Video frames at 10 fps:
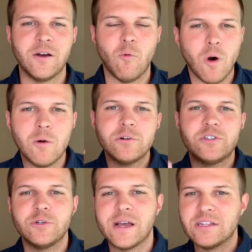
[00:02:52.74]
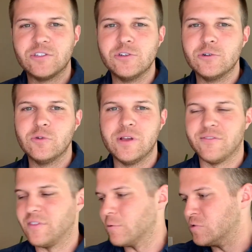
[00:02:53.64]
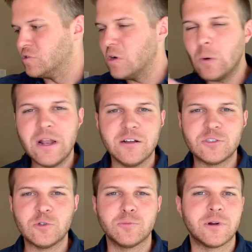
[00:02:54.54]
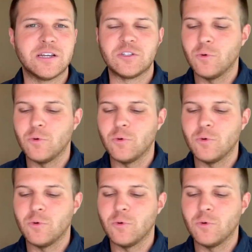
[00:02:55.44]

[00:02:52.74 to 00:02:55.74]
What would you guys do if there was no one else to impress?